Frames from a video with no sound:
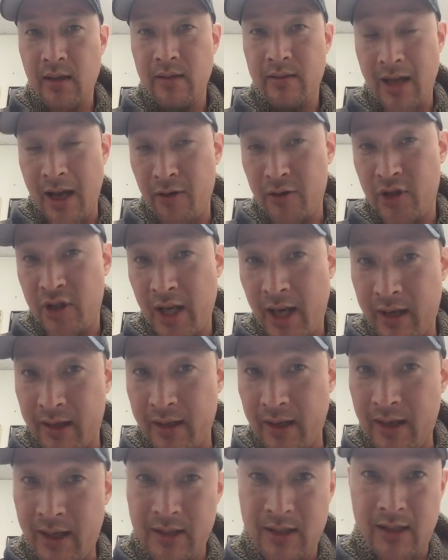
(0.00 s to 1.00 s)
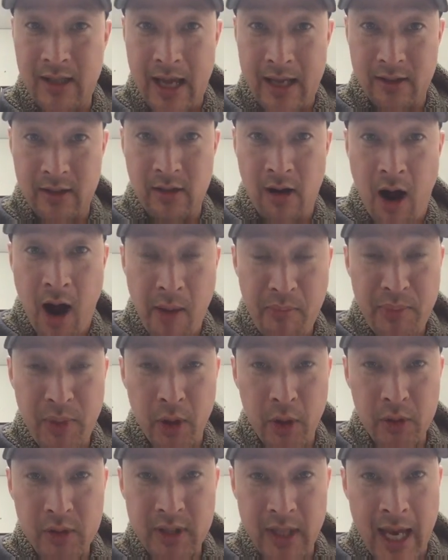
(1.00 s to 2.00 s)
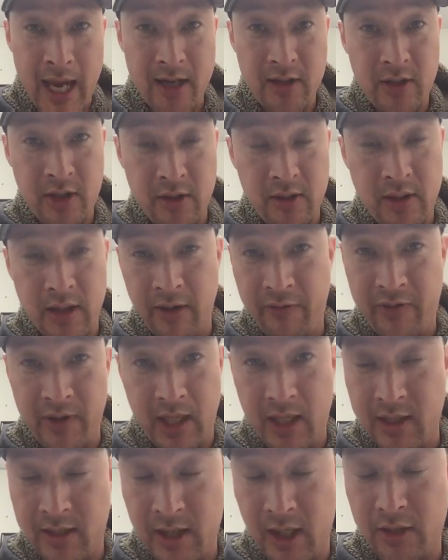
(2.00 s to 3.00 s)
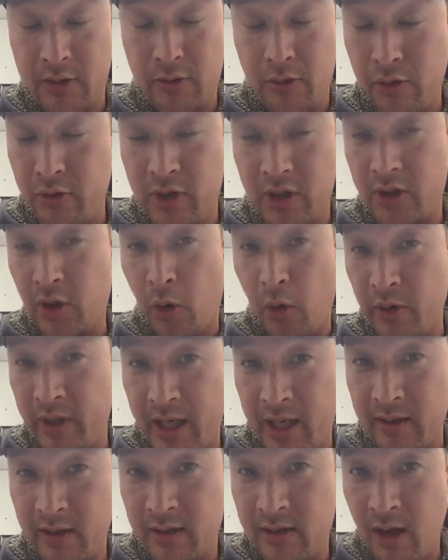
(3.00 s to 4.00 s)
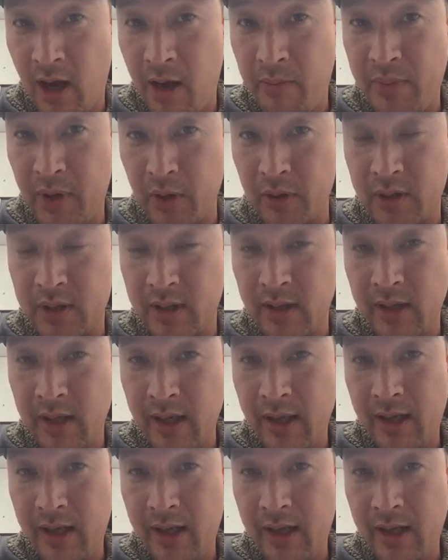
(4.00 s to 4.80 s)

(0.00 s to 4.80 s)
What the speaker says: Now check, is that top post actually, is that screw just holding in the top post?